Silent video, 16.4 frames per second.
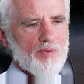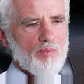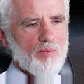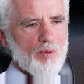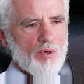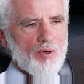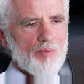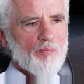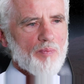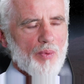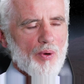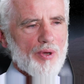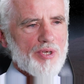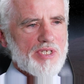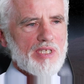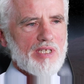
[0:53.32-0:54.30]
The word
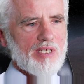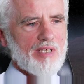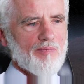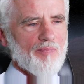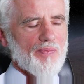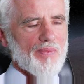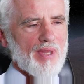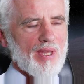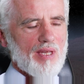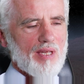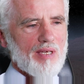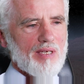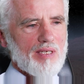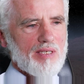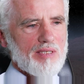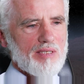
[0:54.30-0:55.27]
mercy
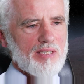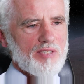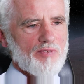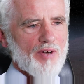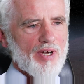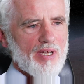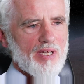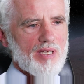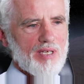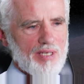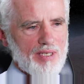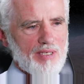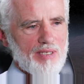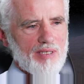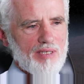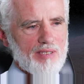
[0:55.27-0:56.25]
is very
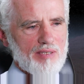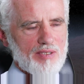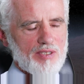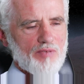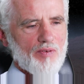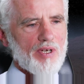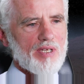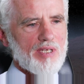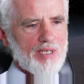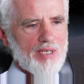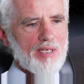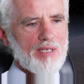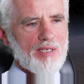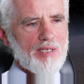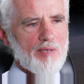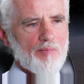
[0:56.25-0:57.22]
key. It's very
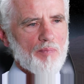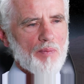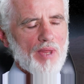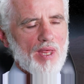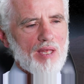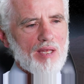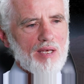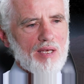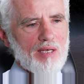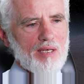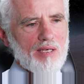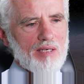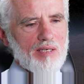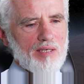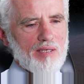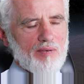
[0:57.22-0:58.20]
key.
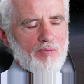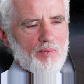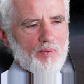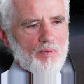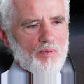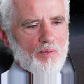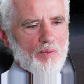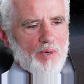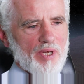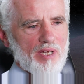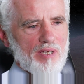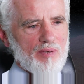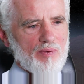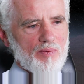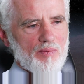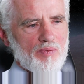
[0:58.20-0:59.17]

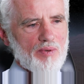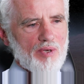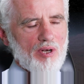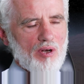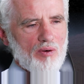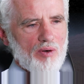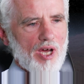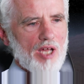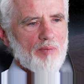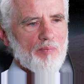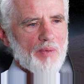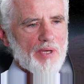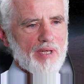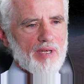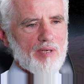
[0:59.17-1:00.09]
The Quran